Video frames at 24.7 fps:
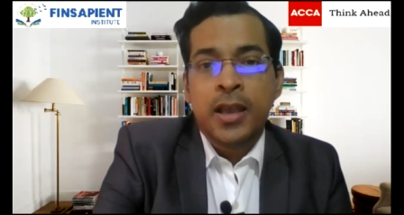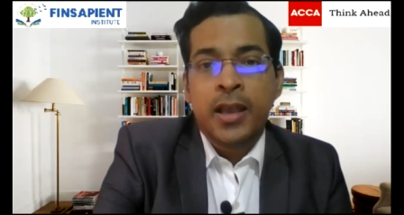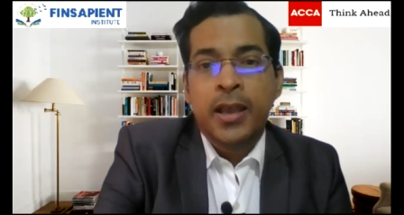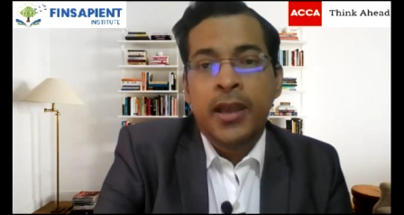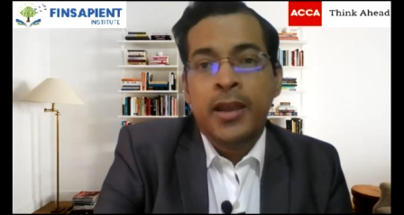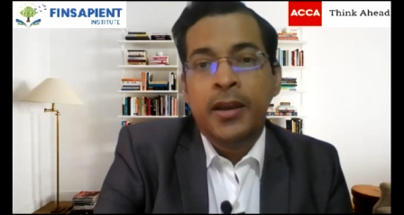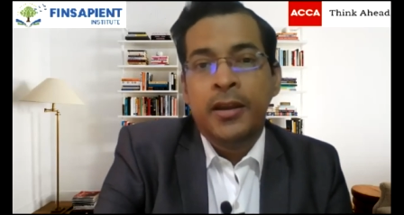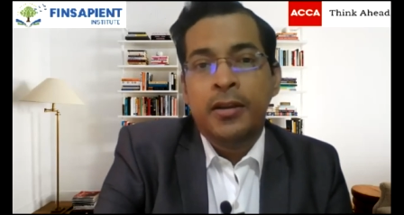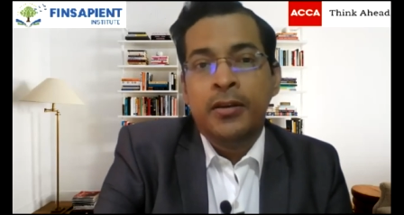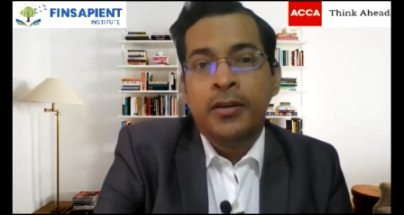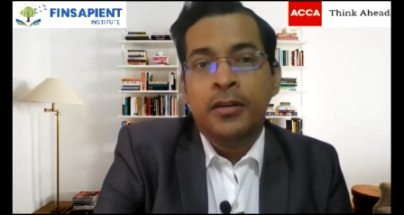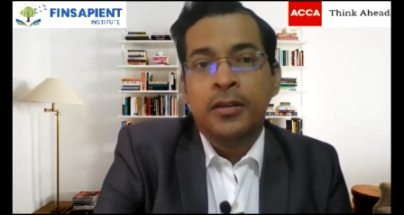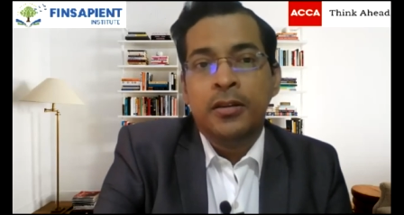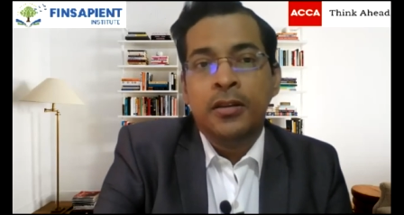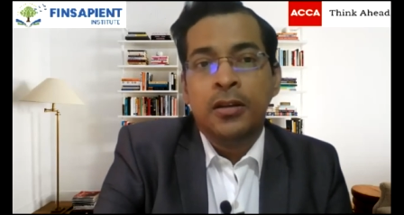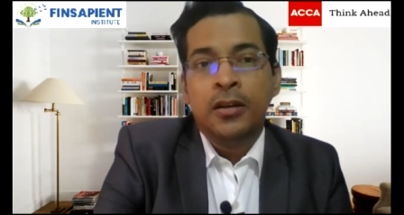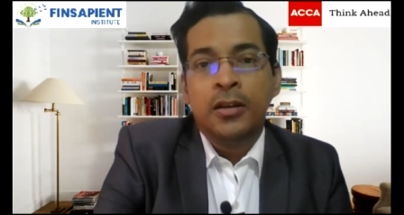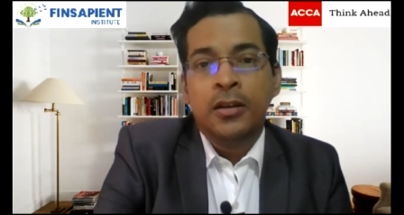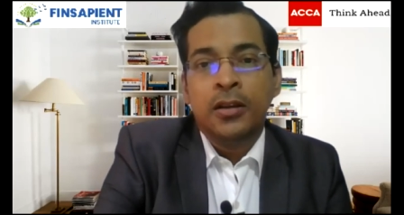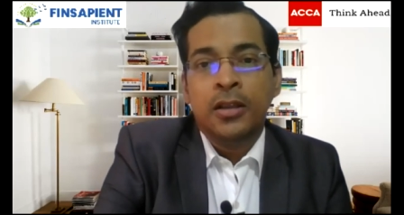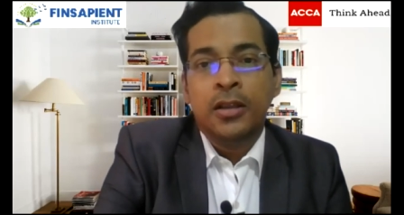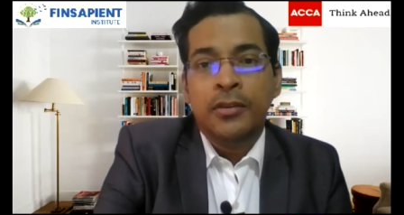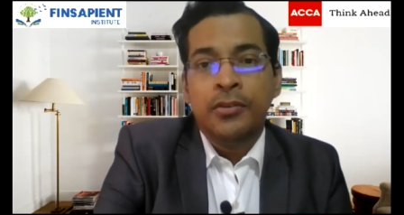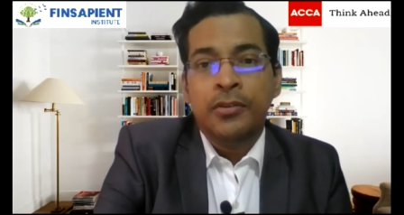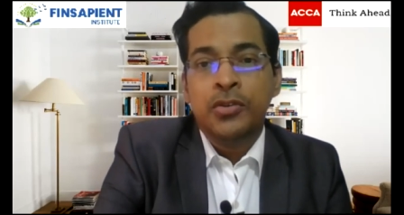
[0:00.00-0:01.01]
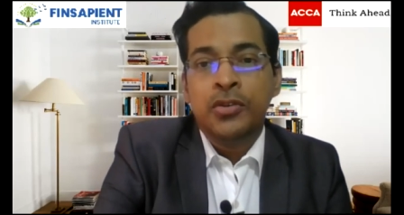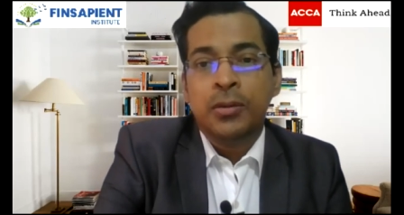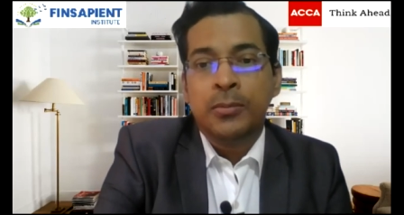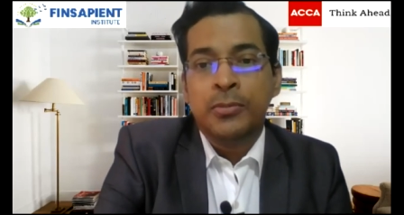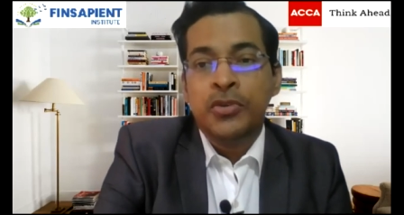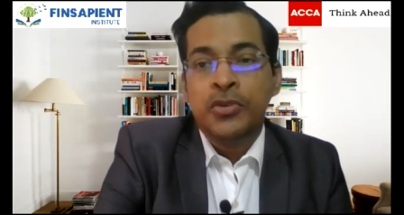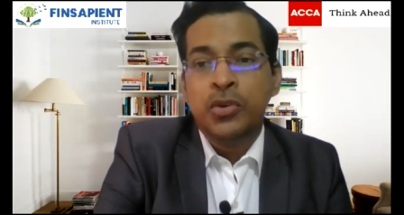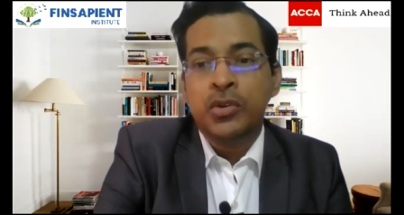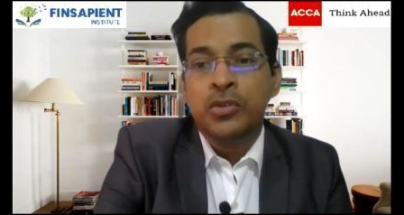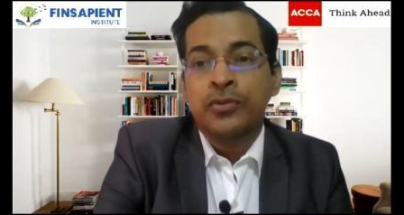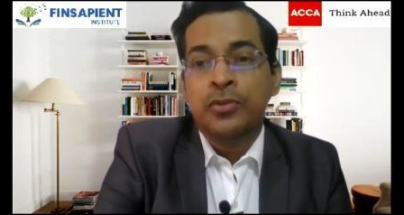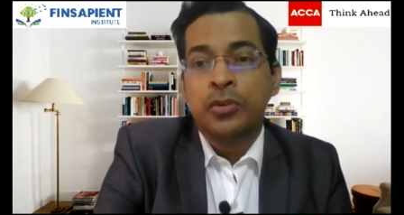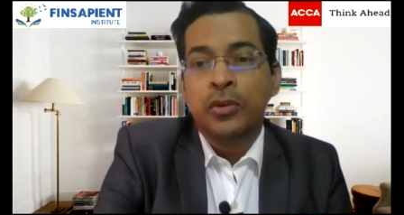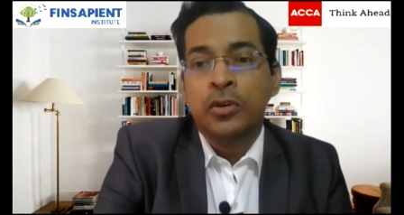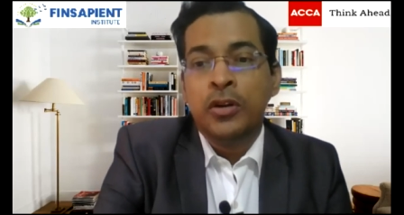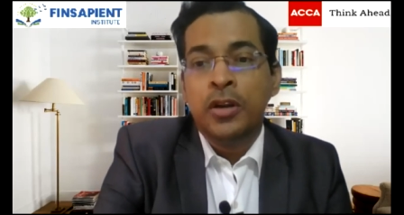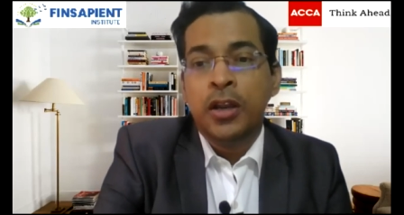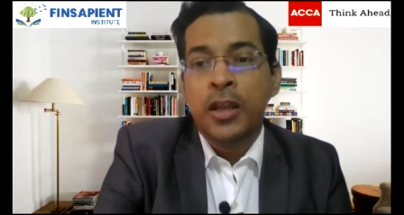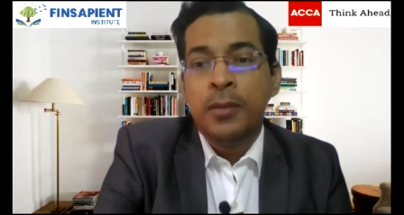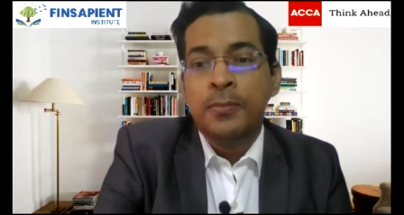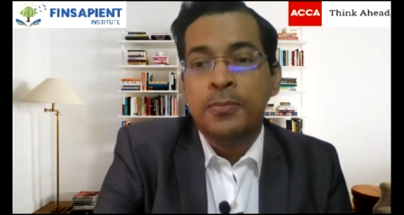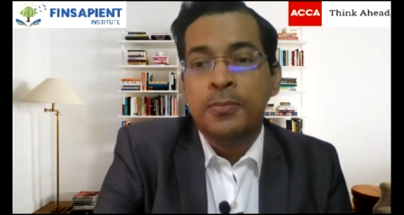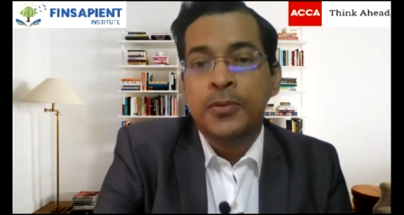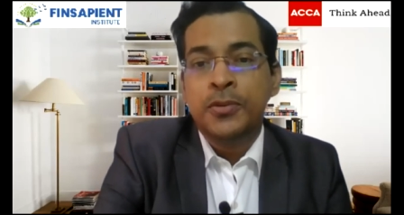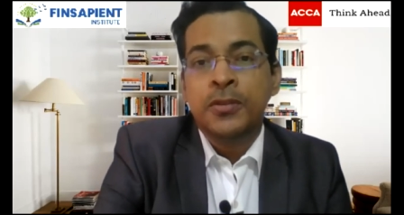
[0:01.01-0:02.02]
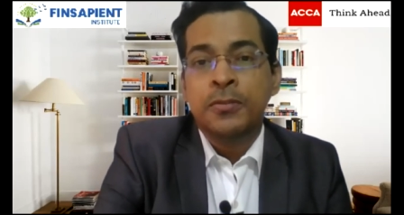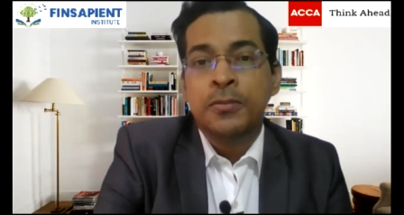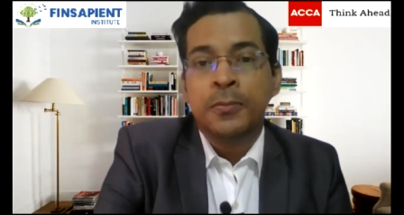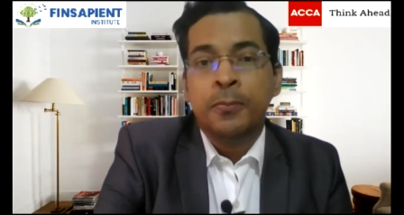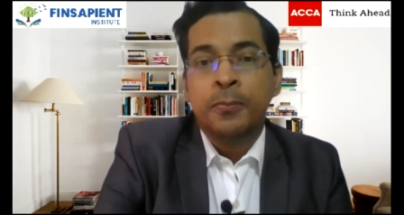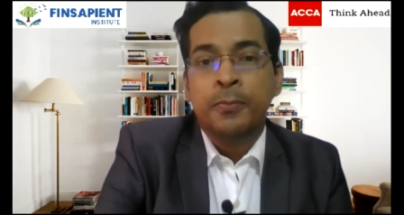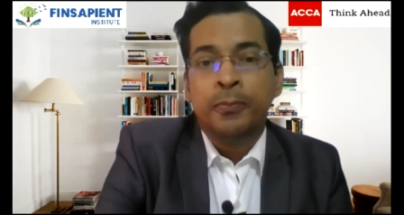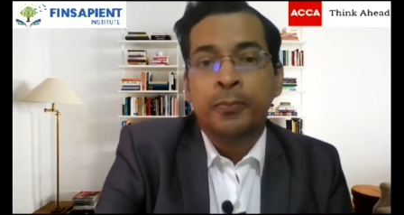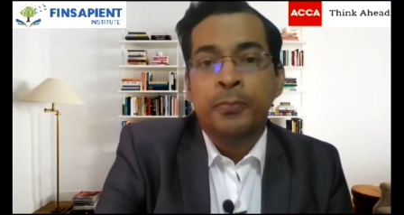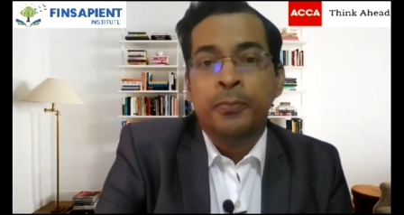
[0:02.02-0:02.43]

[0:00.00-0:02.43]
and give you some useful tips.